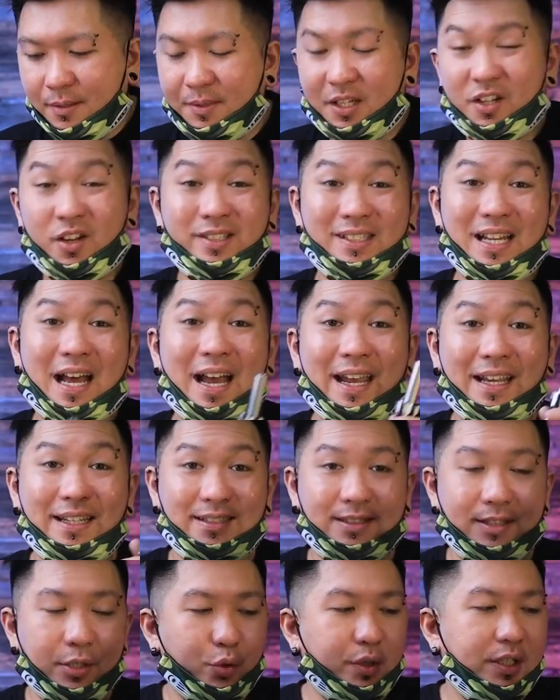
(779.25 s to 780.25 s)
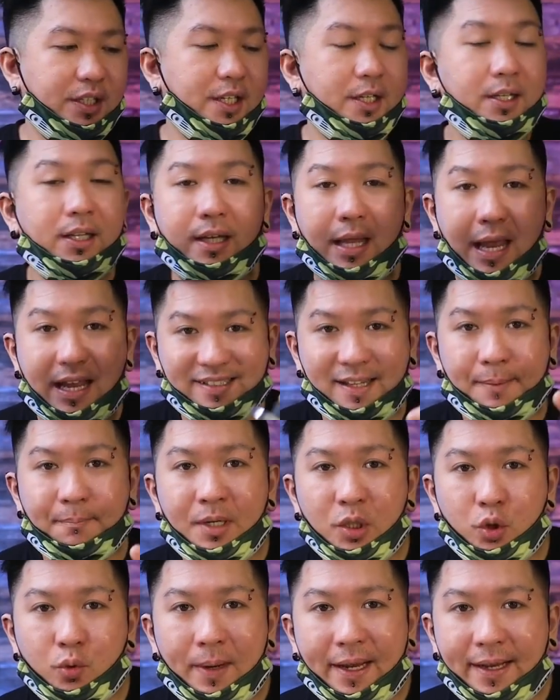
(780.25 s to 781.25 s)
because I still didn't
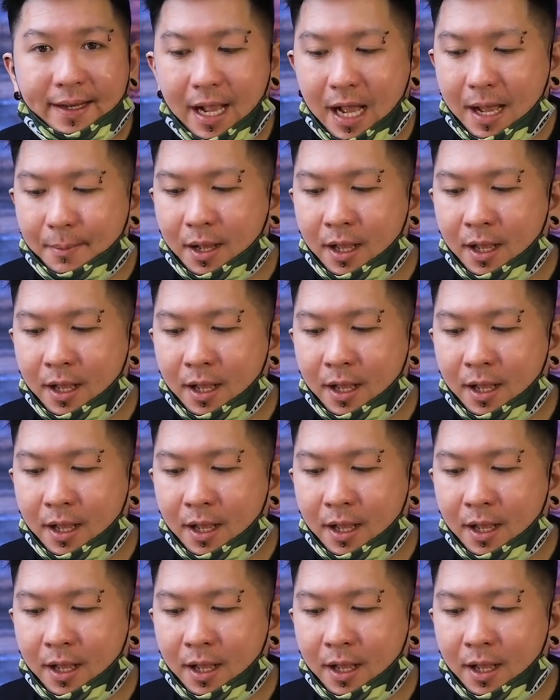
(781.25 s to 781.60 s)
assemble to my car